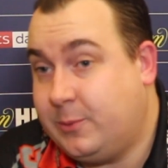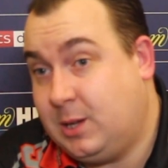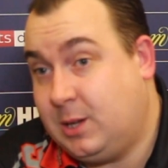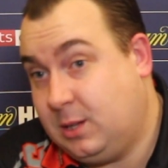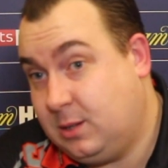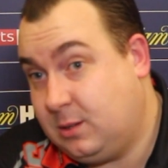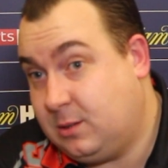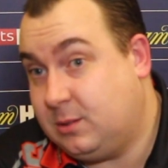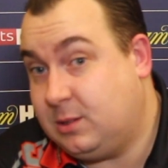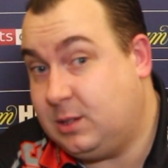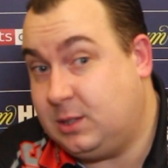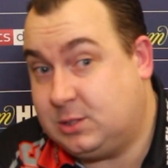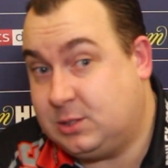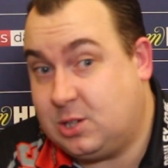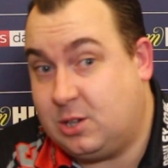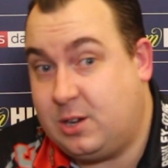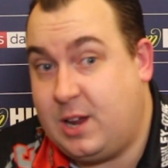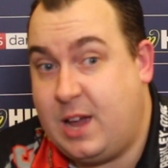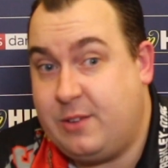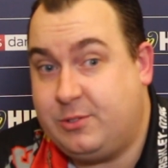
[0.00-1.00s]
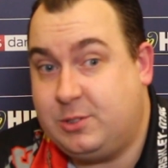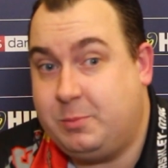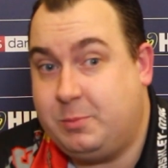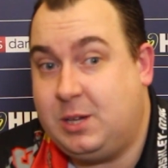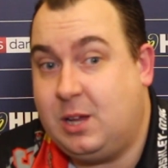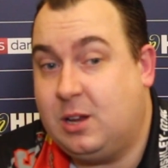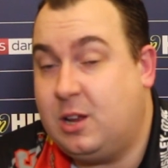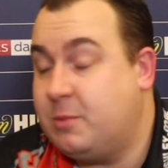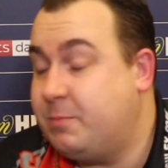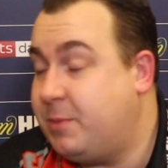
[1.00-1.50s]
Well, it's going to have to
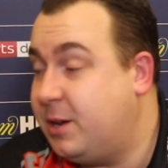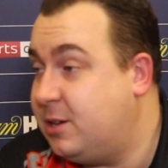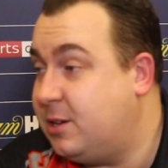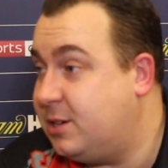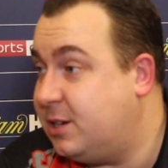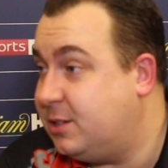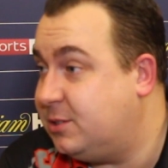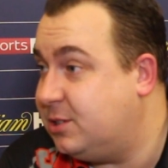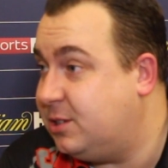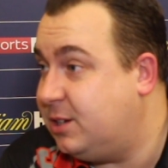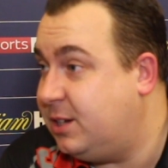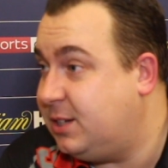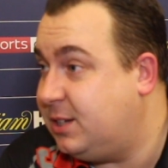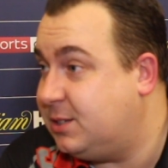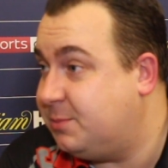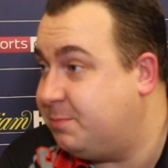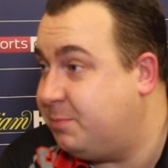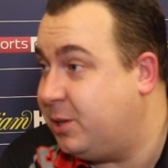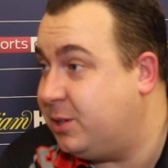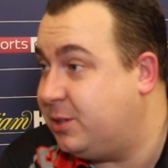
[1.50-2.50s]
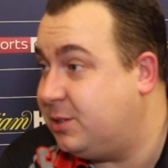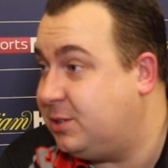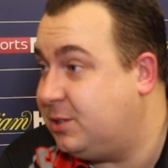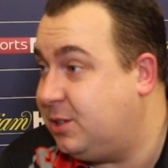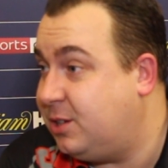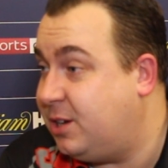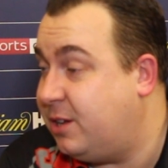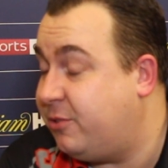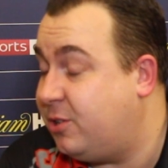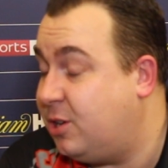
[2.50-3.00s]
be a lot better than today, but
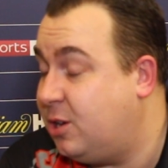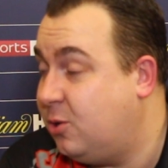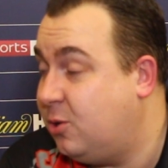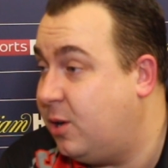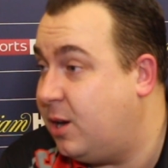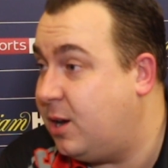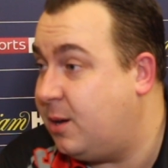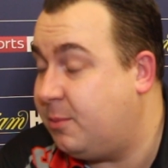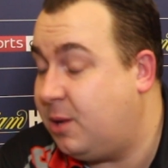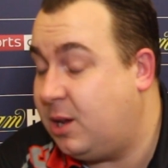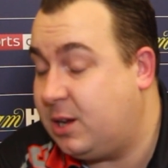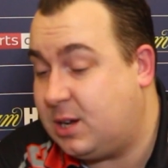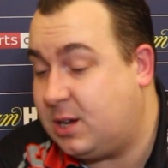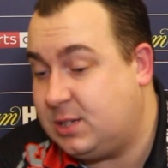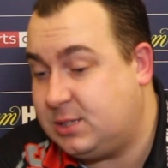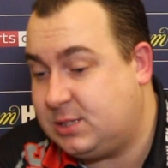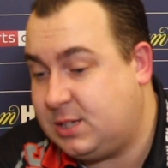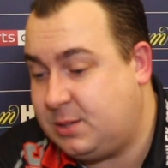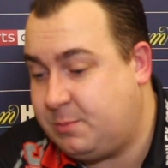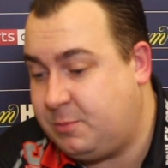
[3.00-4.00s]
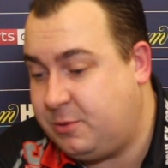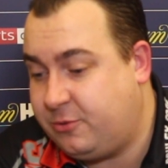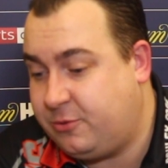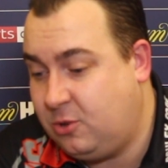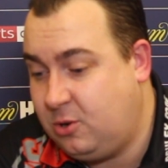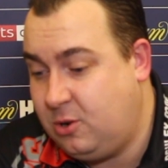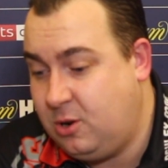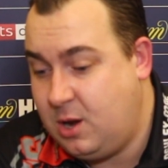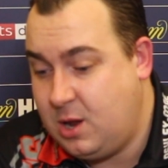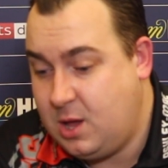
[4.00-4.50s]
you never know. Like I said
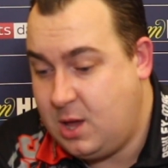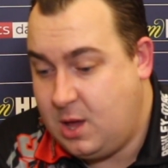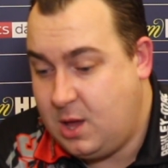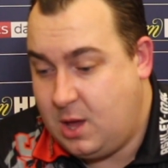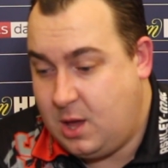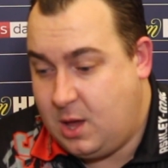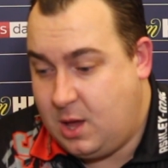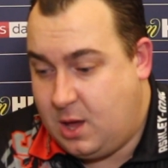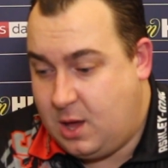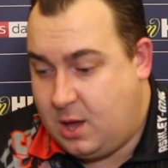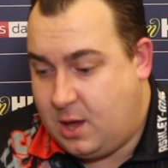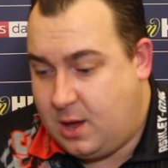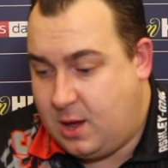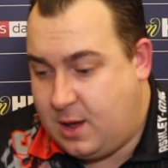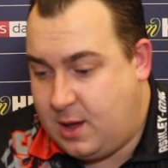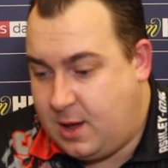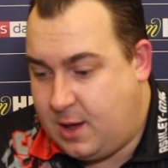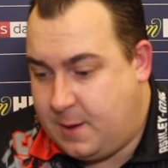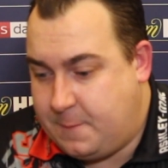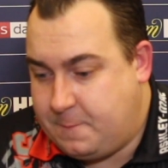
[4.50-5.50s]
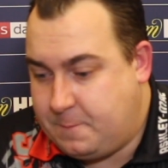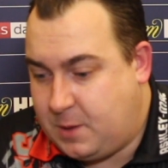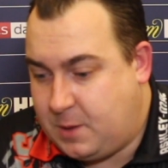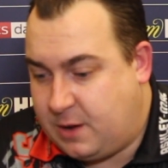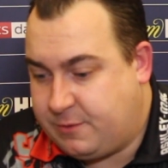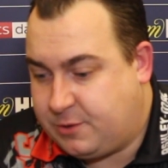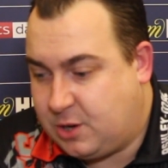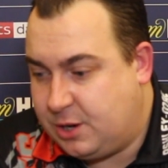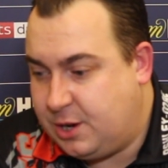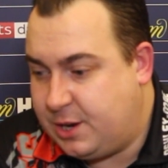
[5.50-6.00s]
before,
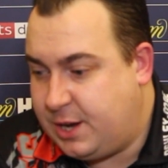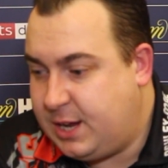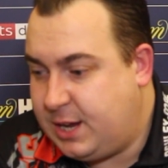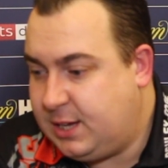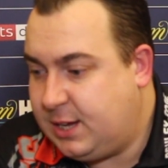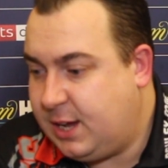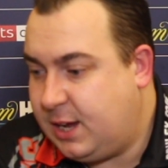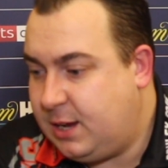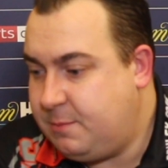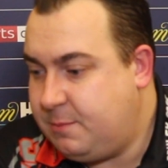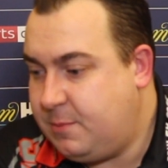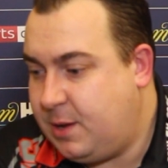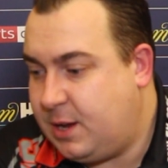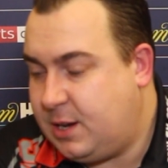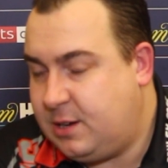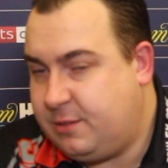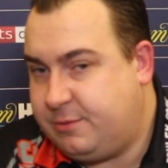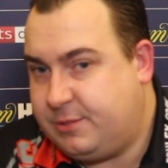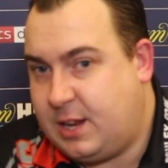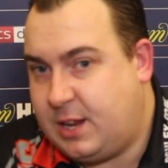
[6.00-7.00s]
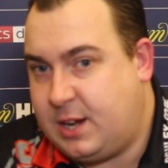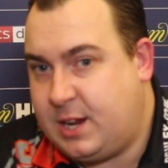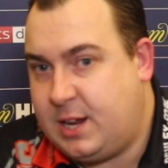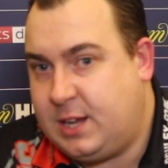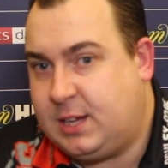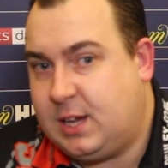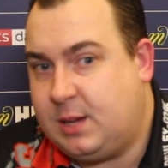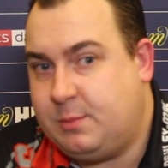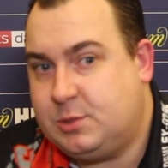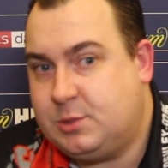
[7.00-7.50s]
I've got an A game, and if that A
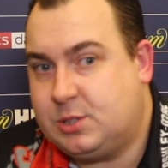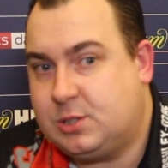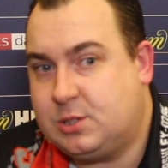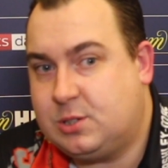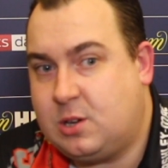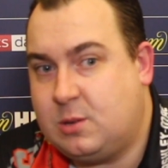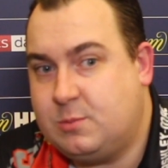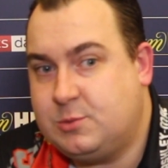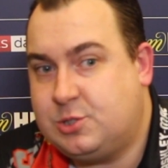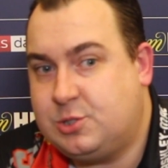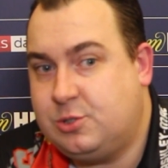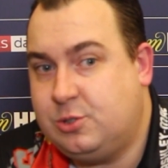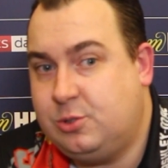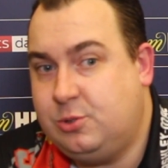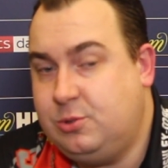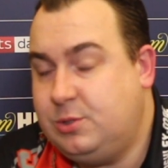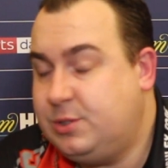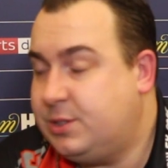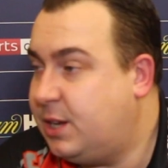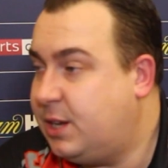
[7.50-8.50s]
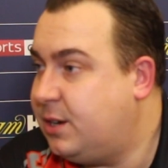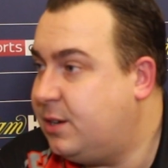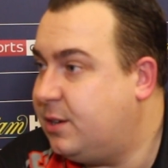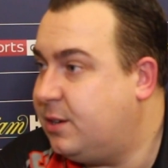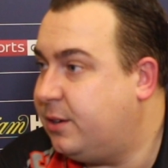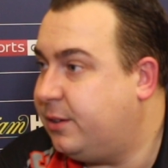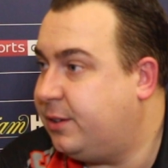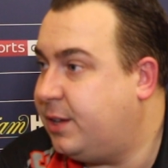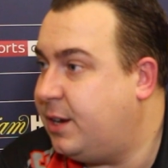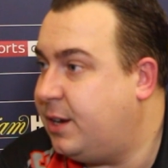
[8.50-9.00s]
game comes true,
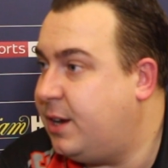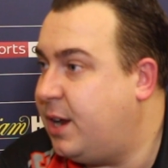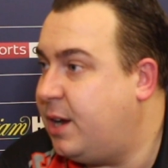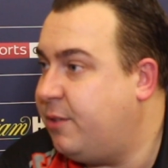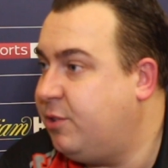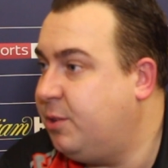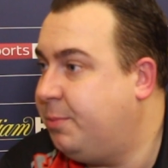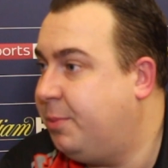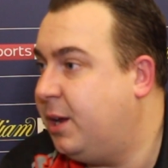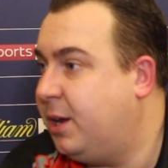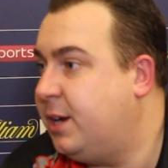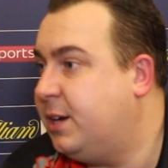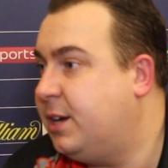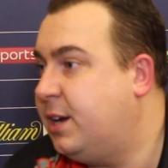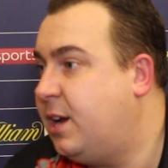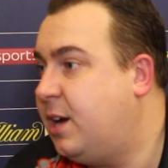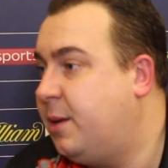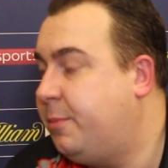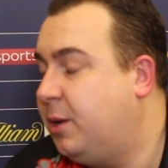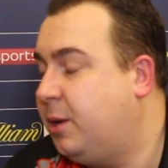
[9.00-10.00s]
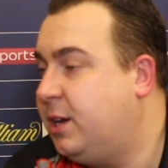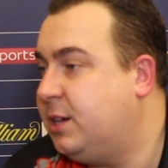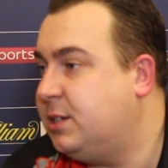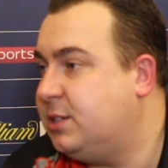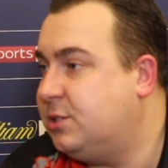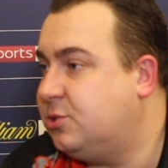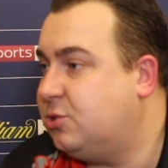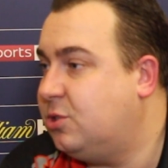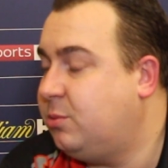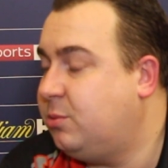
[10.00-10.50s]
then every player that I play
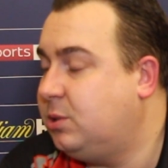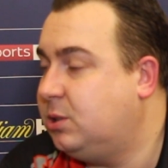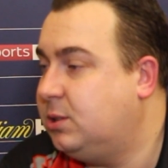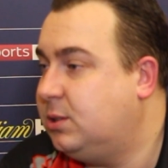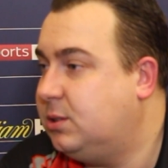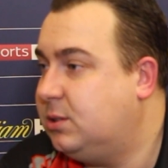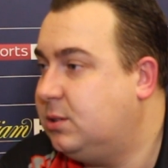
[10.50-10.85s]
is in trouble.